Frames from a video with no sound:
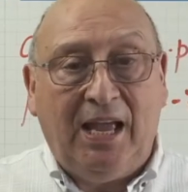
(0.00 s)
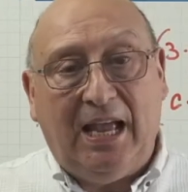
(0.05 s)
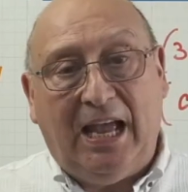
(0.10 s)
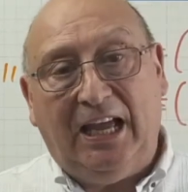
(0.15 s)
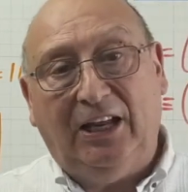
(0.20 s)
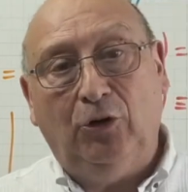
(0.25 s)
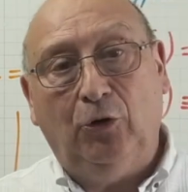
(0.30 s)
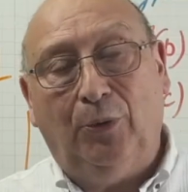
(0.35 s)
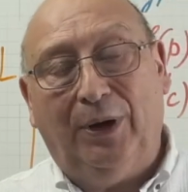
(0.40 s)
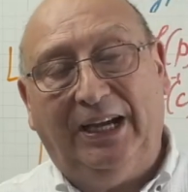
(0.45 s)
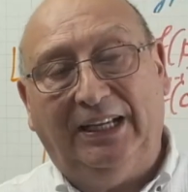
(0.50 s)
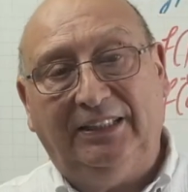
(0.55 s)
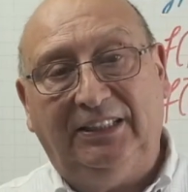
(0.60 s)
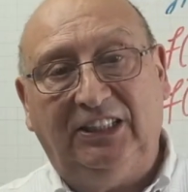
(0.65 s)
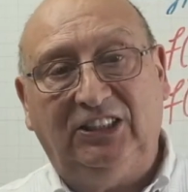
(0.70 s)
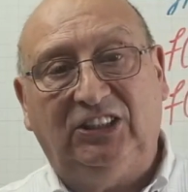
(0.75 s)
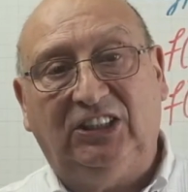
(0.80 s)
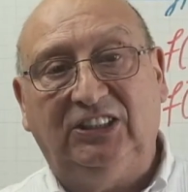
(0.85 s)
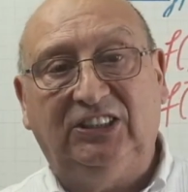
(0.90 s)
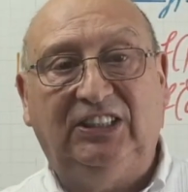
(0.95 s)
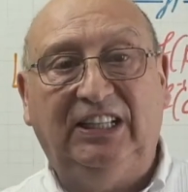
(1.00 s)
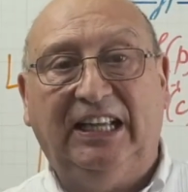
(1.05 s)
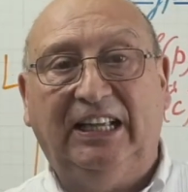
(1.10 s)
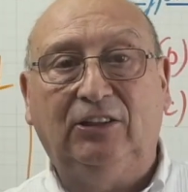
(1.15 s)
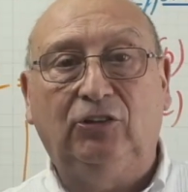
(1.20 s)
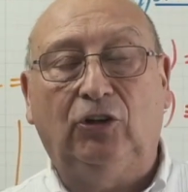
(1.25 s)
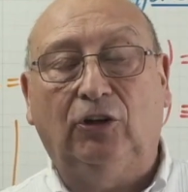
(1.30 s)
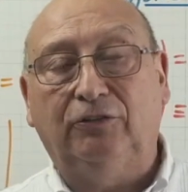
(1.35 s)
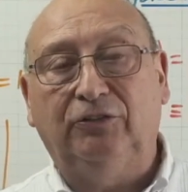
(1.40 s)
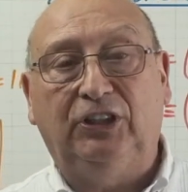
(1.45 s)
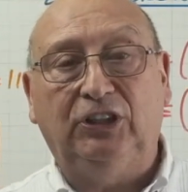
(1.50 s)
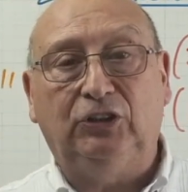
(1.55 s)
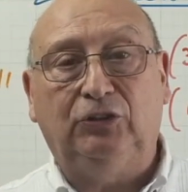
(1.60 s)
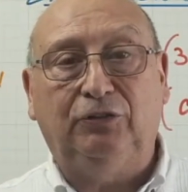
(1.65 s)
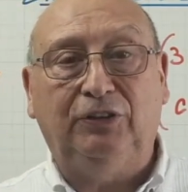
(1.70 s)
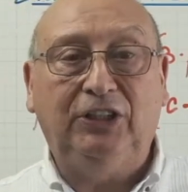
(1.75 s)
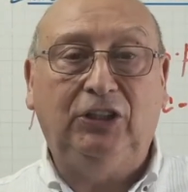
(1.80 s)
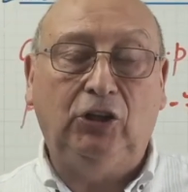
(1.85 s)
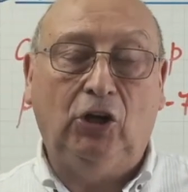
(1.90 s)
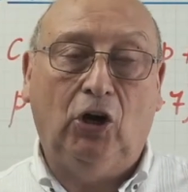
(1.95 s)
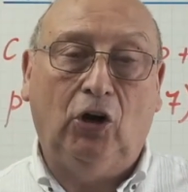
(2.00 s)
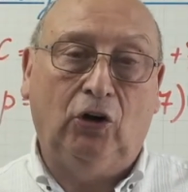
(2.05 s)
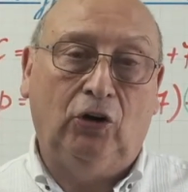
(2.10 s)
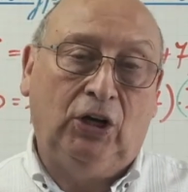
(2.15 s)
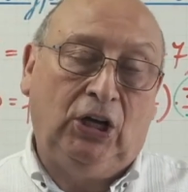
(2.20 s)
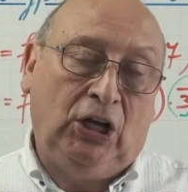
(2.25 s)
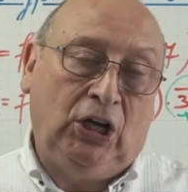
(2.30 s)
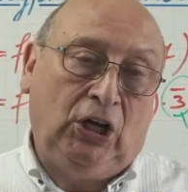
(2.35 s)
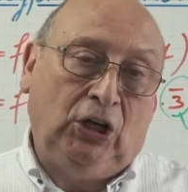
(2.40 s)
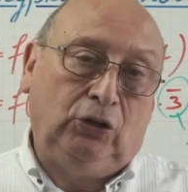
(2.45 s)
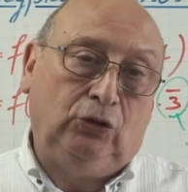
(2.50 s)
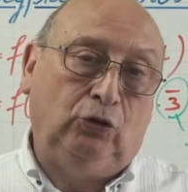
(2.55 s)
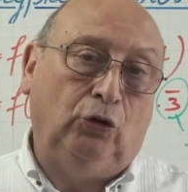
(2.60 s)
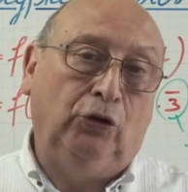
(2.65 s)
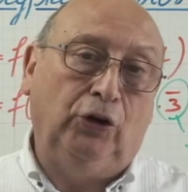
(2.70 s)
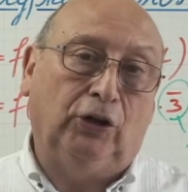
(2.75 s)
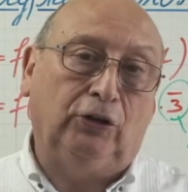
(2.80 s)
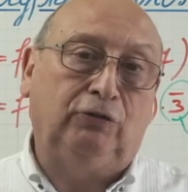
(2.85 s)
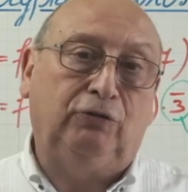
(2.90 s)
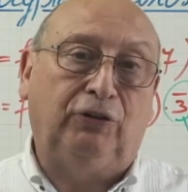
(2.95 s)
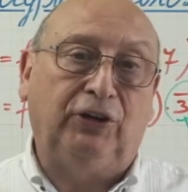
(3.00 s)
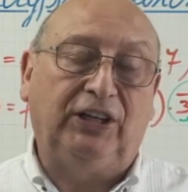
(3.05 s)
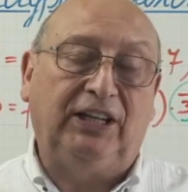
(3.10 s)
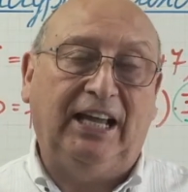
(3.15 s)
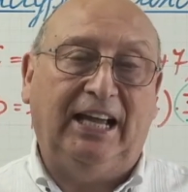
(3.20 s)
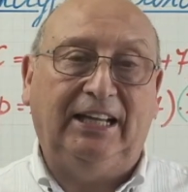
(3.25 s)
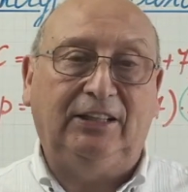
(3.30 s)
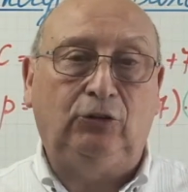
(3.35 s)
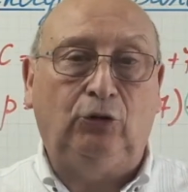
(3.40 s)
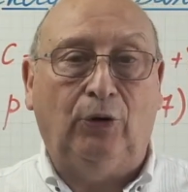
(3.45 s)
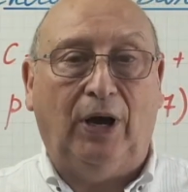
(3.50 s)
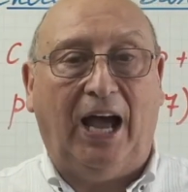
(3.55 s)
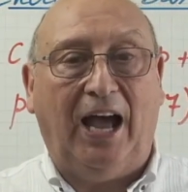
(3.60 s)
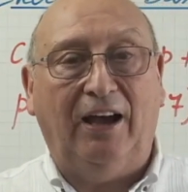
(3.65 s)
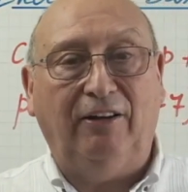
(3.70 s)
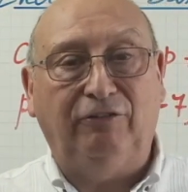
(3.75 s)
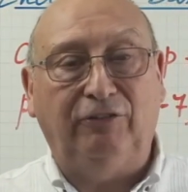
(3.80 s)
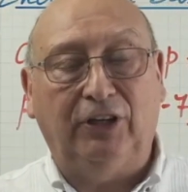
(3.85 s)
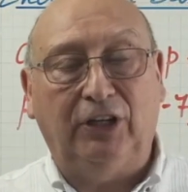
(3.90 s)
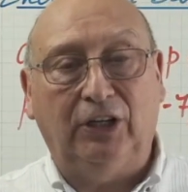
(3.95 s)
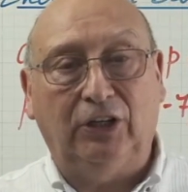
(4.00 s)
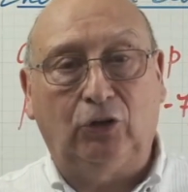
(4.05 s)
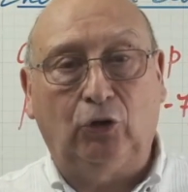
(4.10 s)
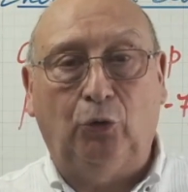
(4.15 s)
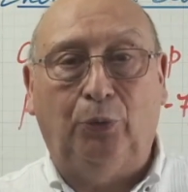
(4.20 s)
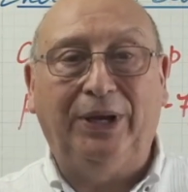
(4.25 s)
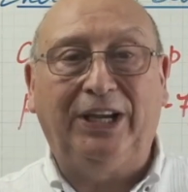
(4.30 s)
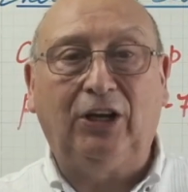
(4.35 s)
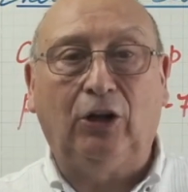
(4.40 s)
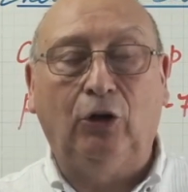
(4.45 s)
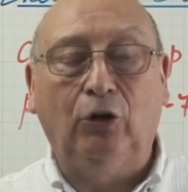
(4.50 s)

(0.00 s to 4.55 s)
Anyway, this is the end of this video. Do not forget to have a quick